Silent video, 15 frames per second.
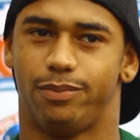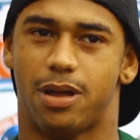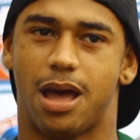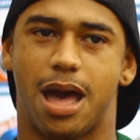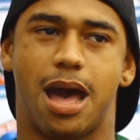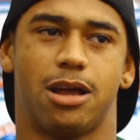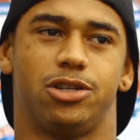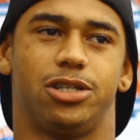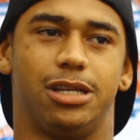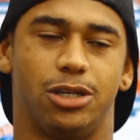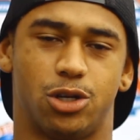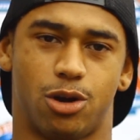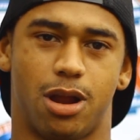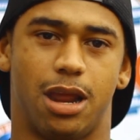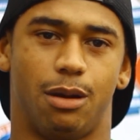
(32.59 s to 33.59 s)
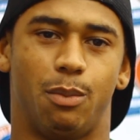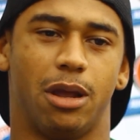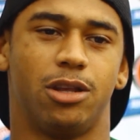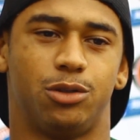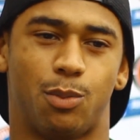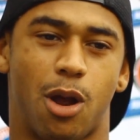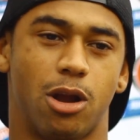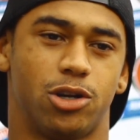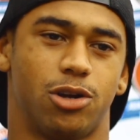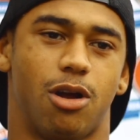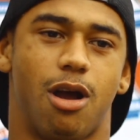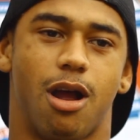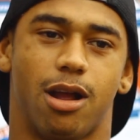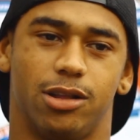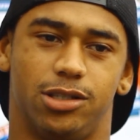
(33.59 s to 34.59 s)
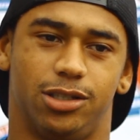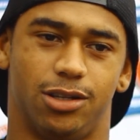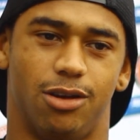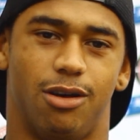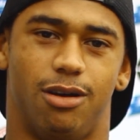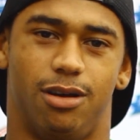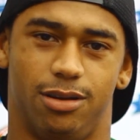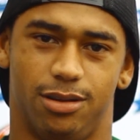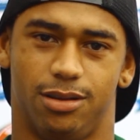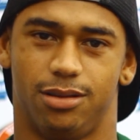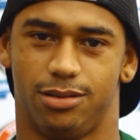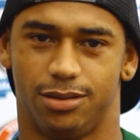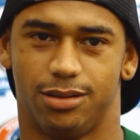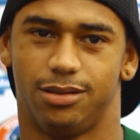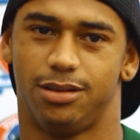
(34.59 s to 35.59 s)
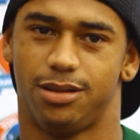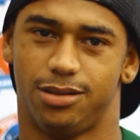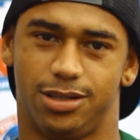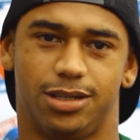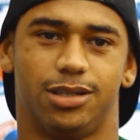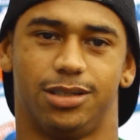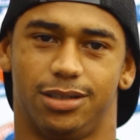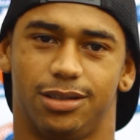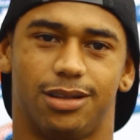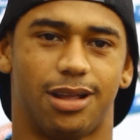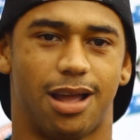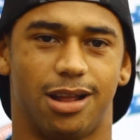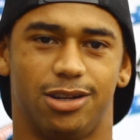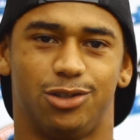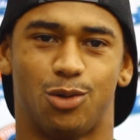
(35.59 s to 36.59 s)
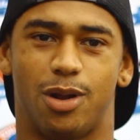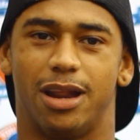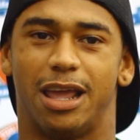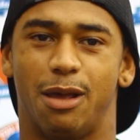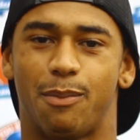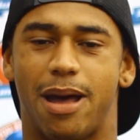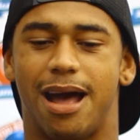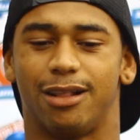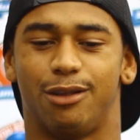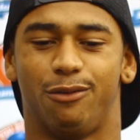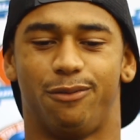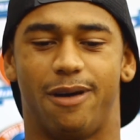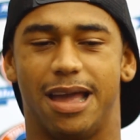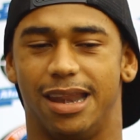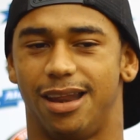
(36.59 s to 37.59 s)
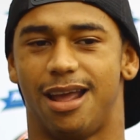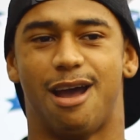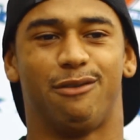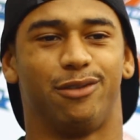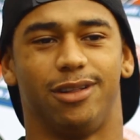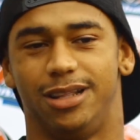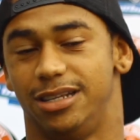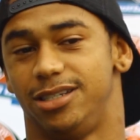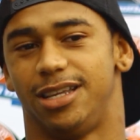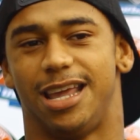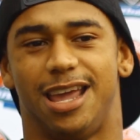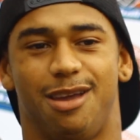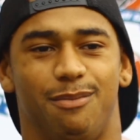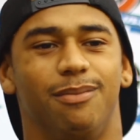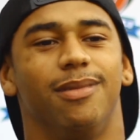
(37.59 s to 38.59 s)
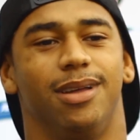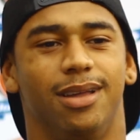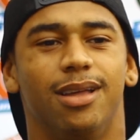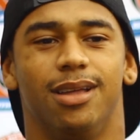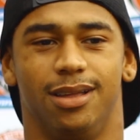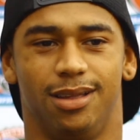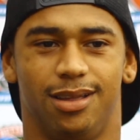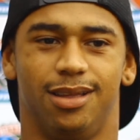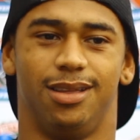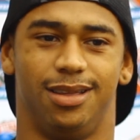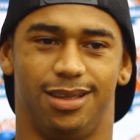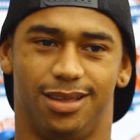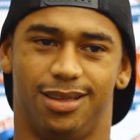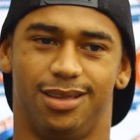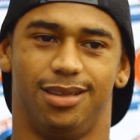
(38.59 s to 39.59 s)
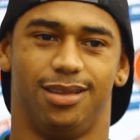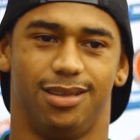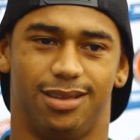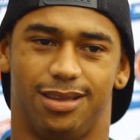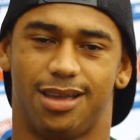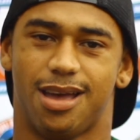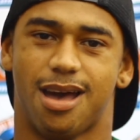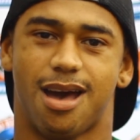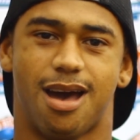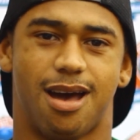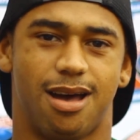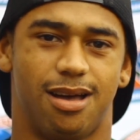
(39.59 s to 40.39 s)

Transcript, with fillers: I actually train mixed martial arts, so I just want to get back to fighting after this game. Nice. Yeah.